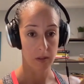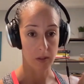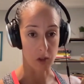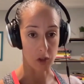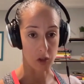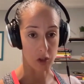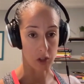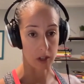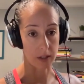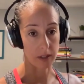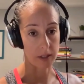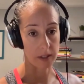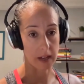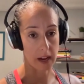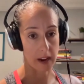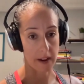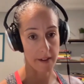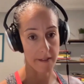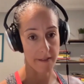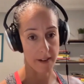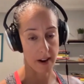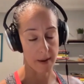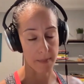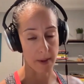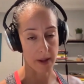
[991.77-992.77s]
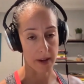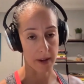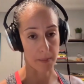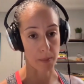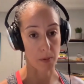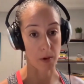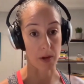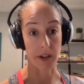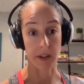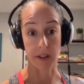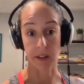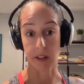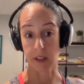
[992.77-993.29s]
just diaphragmatic
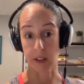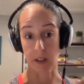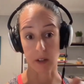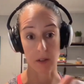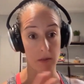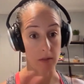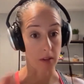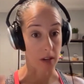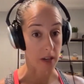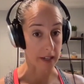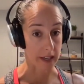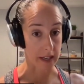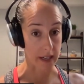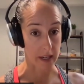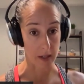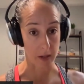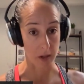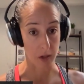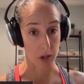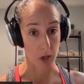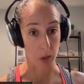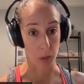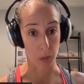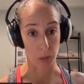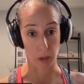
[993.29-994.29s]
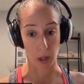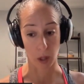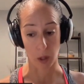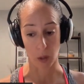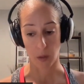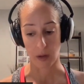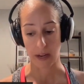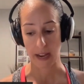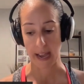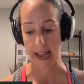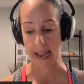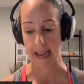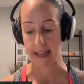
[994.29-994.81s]
breathing. Again, no
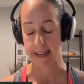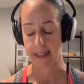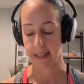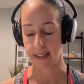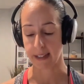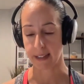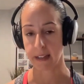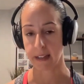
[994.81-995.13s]
load added.